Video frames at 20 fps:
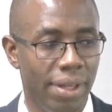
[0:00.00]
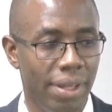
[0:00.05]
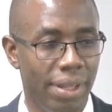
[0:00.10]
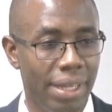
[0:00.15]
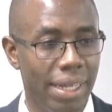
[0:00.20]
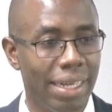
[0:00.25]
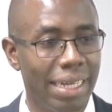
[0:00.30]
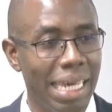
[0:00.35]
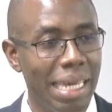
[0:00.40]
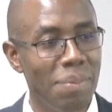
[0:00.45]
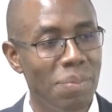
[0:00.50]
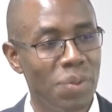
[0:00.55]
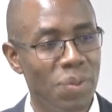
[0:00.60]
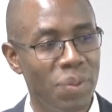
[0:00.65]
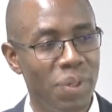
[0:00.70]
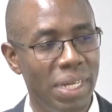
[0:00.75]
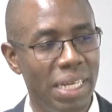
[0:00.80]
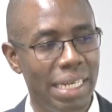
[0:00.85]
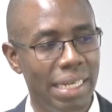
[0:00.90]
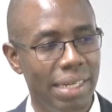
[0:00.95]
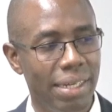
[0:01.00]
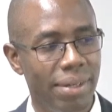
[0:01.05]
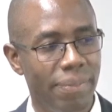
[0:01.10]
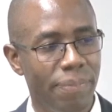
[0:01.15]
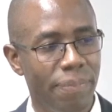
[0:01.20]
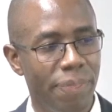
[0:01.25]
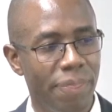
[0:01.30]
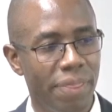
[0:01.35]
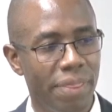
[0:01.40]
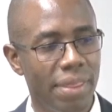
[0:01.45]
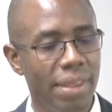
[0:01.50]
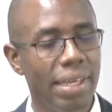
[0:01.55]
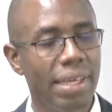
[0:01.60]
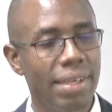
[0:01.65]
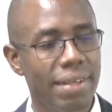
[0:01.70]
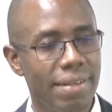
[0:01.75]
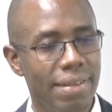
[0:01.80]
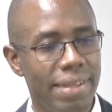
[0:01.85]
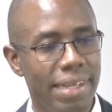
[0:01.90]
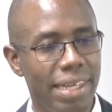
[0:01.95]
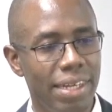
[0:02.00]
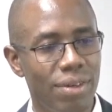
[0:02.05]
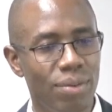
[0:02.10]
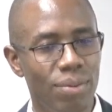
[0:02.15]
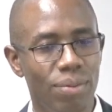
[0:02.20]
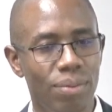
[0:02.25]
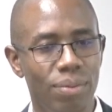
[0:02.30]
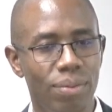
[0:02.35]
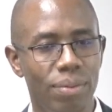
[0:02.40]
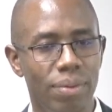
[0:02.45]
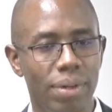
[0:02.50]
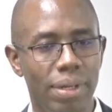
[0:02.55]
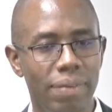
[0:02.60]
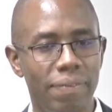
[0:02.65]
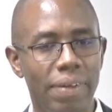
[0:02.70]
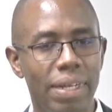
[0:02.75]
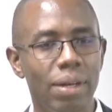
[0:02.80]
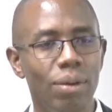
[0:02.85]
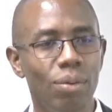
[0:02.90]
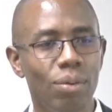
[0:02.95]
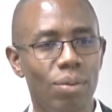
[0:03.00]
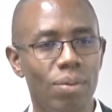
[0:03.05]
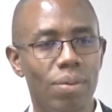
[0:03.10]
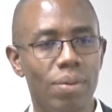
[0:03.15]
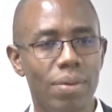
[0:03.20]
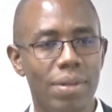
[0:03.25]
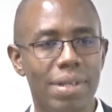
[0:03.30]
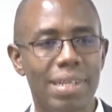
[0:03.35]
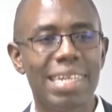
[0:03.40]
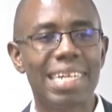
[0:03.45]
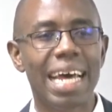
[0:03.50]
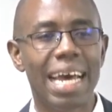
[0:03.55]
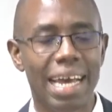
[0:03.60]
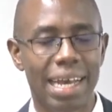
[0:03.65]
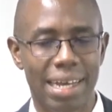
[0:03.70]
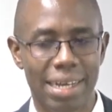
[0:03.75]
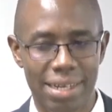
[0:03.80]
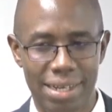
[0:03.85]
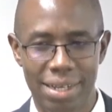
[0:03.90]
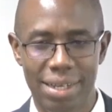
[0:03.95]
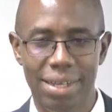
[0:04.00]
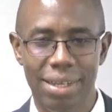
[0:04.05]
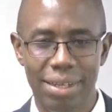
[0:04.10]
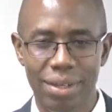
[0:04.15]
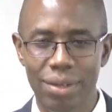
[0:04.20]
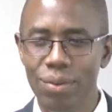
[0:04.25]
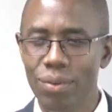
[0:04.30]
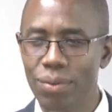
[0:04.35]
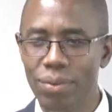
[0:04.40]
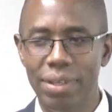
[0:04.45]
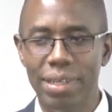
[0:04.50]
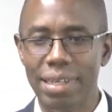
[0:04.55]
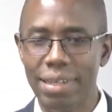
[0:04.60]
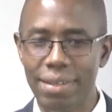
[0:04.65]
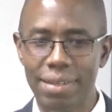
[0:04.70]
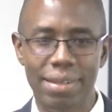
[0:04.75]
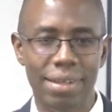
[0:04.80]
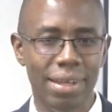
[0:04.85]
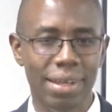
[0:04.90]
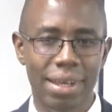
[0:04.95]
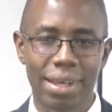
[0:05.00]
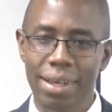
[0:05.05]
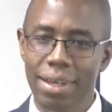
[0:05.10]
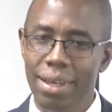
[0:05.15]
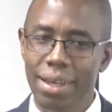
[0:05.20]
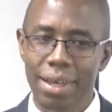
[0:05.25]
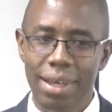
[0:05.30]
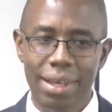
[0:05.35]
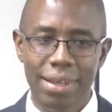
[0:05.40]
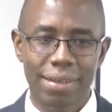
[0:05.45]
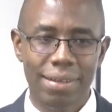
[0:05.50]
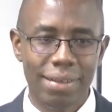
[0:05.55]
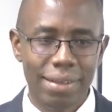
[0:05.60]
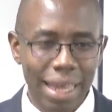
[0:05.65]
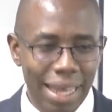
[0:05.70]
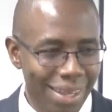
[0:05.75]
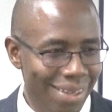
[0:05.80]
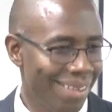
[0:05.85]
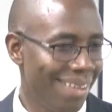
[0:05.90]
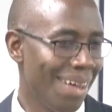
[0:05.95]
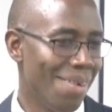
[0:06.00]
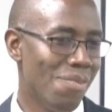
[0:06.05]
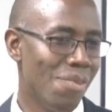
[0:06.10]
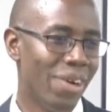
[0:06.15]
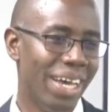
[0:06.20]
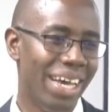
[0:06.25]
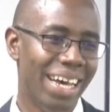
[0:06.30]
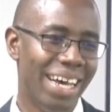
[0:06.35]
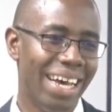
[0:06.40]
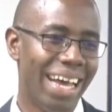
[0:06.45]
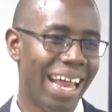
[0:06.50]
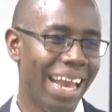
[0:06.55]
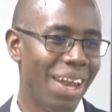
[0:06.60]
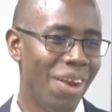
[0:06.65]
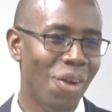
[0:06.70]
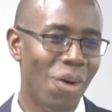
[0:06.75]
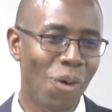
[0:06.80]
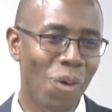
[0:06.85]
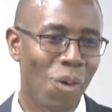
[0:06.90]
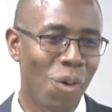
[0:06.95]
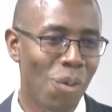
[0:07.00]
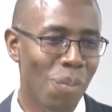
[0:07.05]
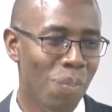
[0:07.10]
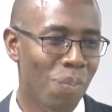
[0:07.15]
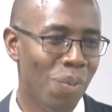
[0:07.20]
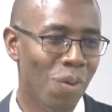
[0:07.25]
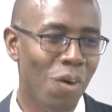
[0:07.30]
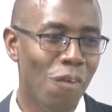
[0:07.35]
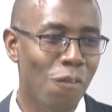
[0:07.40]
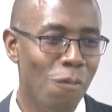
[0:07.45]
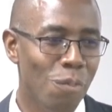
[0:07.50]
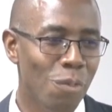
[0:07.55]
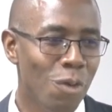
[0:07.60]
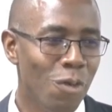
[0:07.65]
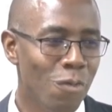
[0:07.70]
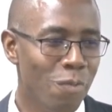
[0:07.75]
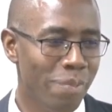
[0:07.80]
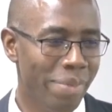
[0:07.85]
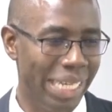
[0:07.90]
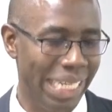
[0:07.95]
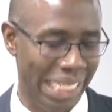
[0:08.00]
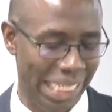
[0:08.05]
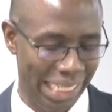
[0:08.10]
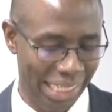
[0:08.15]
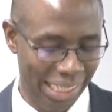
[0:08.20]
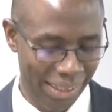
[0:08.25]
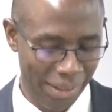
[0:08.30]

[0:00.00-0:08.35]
There are times when things tend to even look stuck. You just stuck somewhere and no hope of movement.